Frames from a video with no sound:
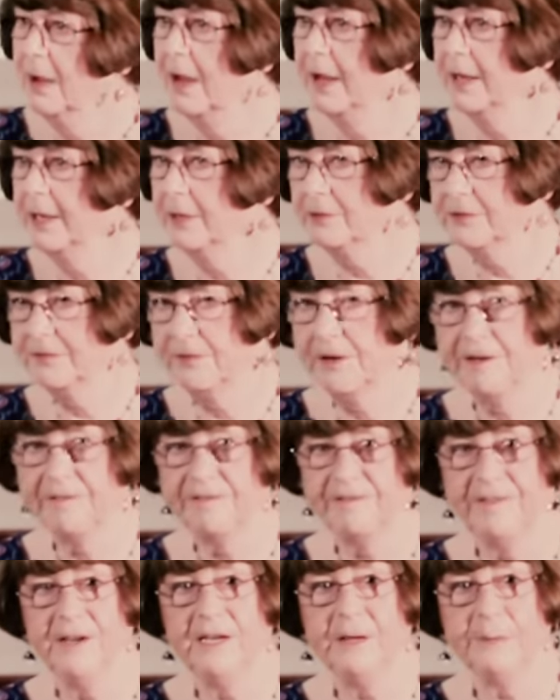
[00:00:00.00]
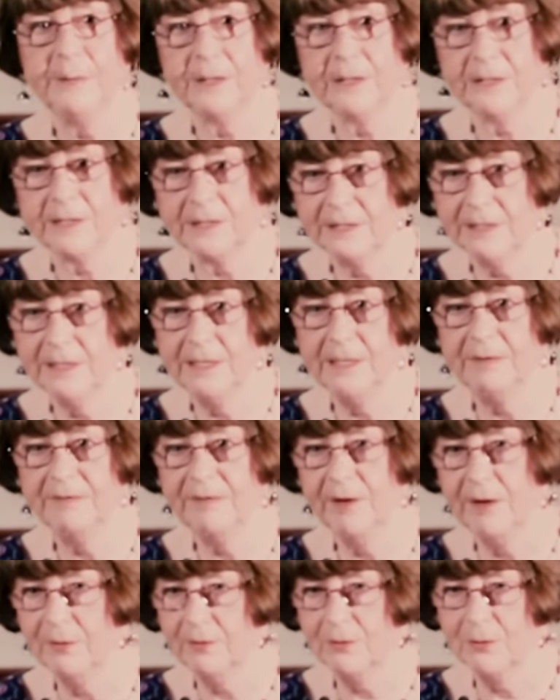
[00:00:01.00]
And it was very funny because the guinea
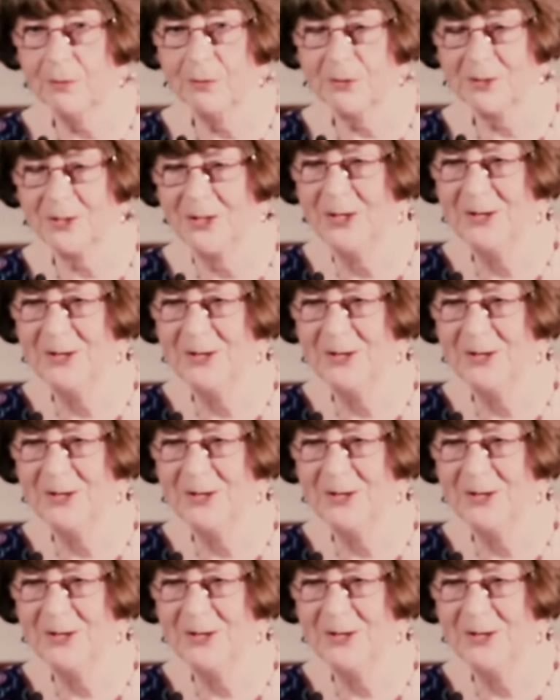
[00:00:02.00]
fowl, of course,